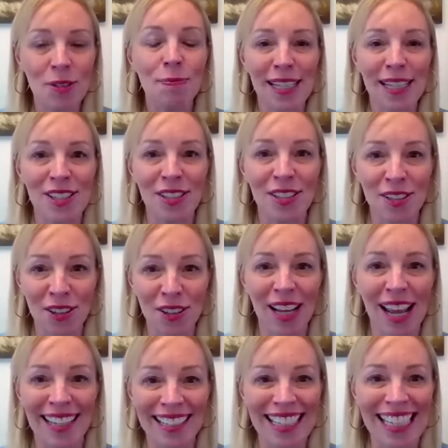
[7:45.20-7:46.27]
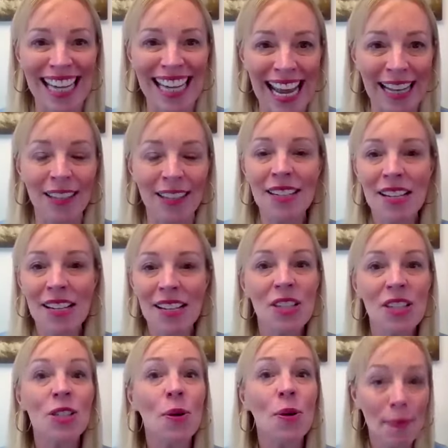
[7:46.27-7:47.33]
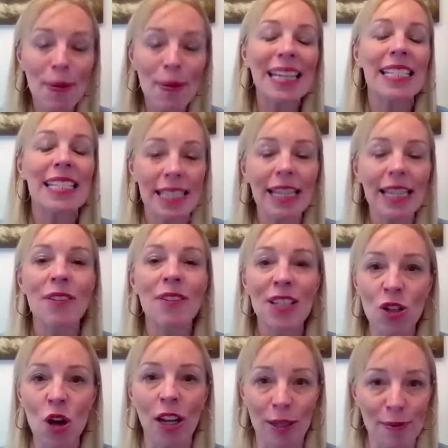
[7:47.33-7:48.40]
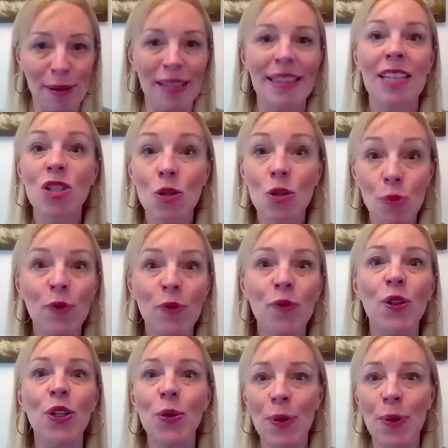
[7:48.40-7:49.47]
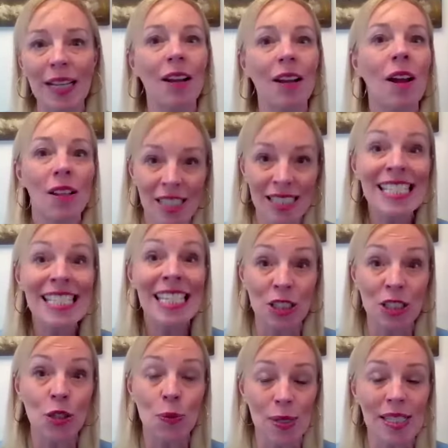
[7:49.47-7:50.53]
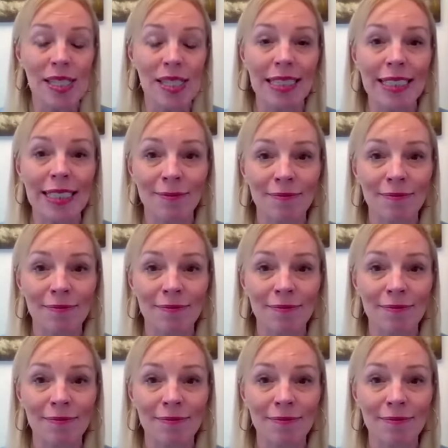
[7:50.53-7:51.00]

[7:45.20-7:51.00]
place to look at it again. So, but it's a living document that you're reviewing continuously.